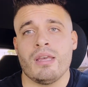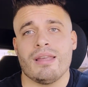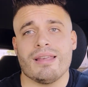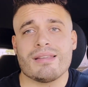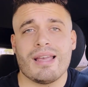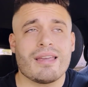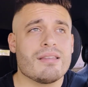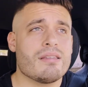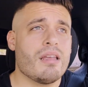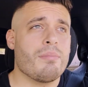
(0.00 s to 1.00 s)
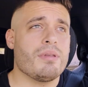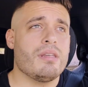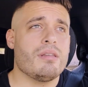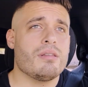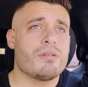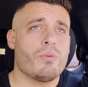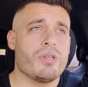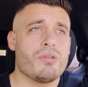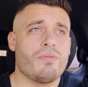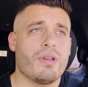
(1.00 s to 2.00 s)
The second step is
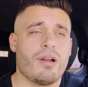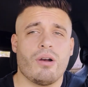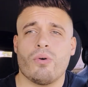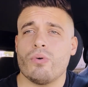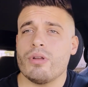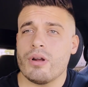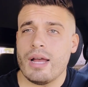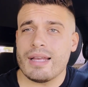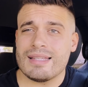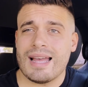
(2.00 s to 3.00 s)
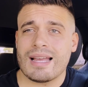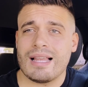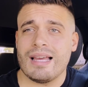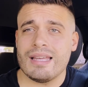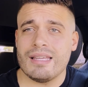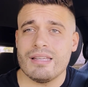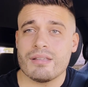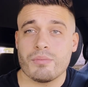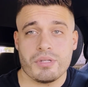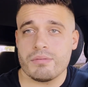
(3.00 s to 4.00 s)
once you figure out who your exact client
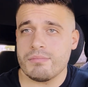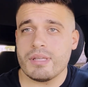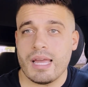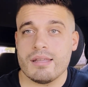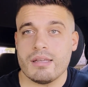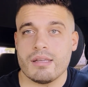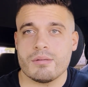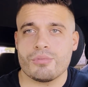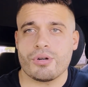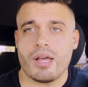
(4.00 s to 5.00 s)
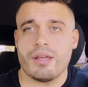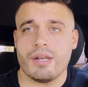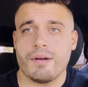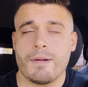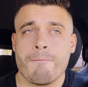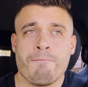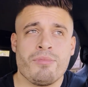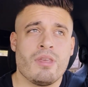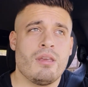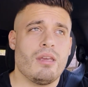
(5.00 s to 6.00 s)
is, which can take some trial and error,
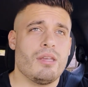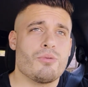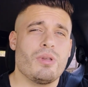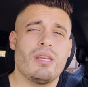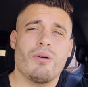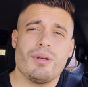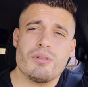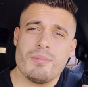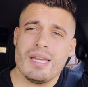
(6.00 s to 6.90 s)
is really going to be